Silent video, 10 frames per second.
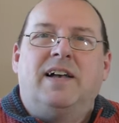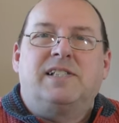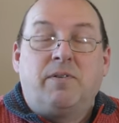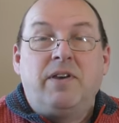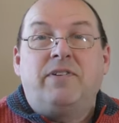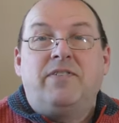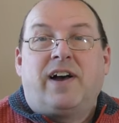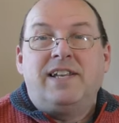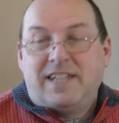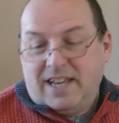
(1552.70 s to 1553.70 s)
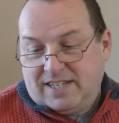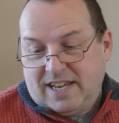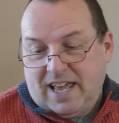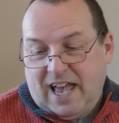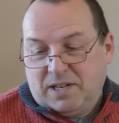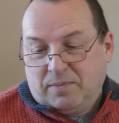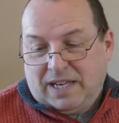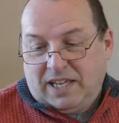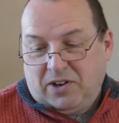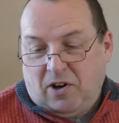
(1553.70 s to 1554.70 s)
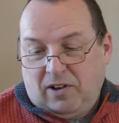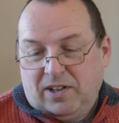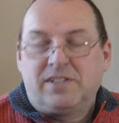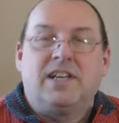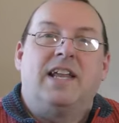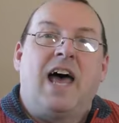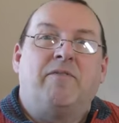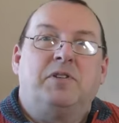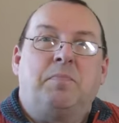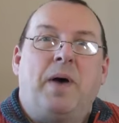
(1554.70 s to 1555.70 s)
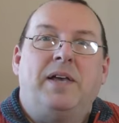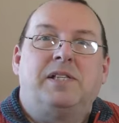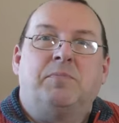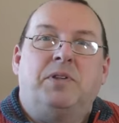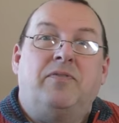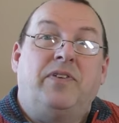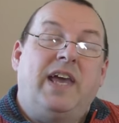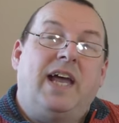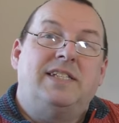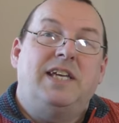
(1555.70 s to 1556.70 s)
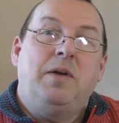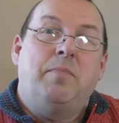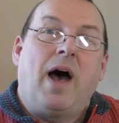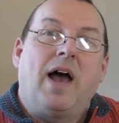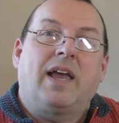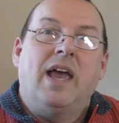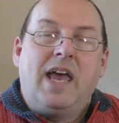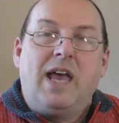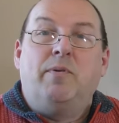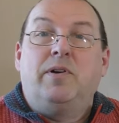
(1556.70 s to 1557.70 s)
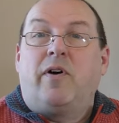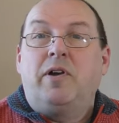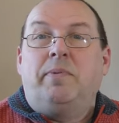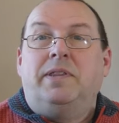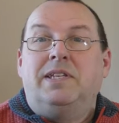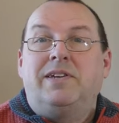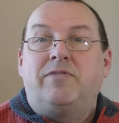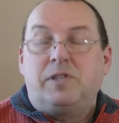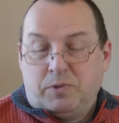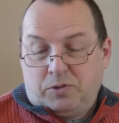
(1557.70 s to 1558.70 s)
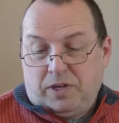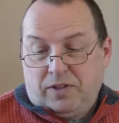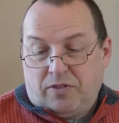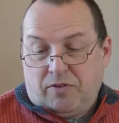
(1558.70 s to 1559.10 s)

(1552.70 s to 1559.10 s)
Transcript: So even if I did end up getting collared and having to pay some of the VAT back, it would have only been the difference between the